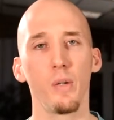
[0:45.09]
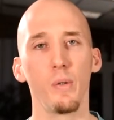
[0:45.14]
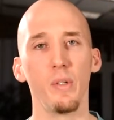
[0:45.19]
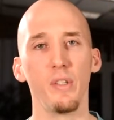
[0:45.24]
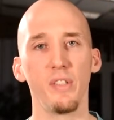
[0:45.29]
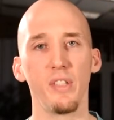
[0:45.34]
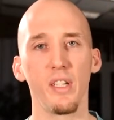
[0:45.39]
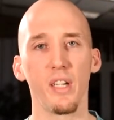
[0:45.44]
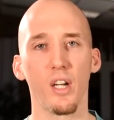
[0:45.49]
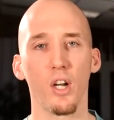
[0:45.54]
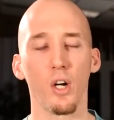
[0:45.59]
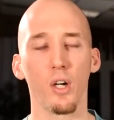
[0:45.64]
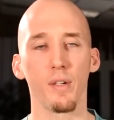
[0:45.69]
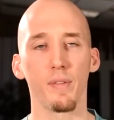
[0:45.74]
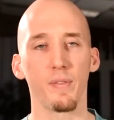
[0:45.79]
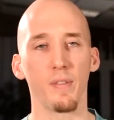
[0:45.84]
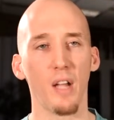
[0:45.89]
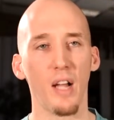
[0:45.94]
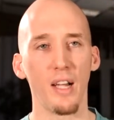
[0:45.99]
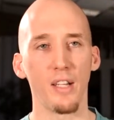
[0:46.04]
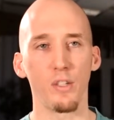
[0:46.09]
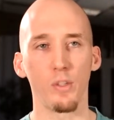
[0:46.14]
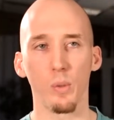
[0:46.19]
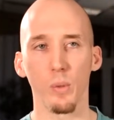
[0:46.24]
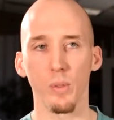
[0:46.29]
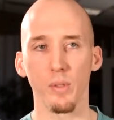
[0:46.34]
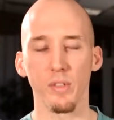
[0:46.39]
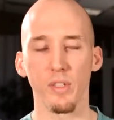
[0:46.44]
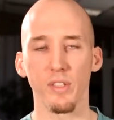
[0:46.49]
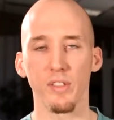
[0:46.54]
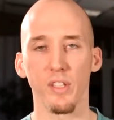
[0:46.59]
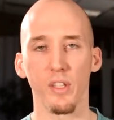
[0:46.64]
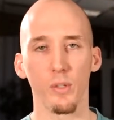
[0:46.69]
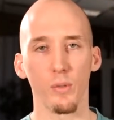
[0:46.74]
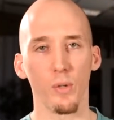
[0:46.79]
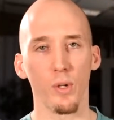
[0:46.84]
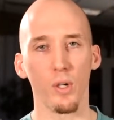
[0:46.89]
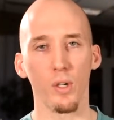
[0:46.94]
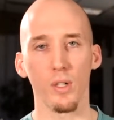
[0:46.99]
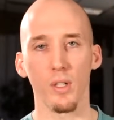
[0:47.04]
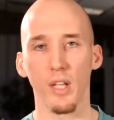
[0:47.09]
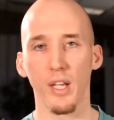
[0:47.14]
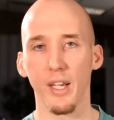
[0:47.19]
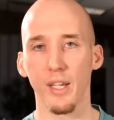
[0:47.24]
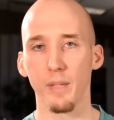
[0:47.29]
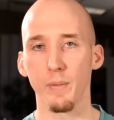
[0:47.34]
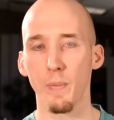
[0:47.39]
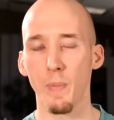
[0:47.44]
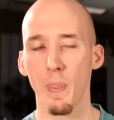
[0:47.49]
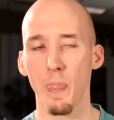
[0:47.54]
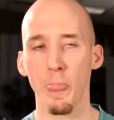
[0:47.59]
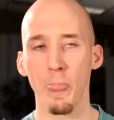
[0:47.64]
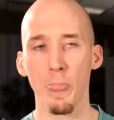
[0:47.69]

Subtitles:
we see a car flying towards us in the wrong lane.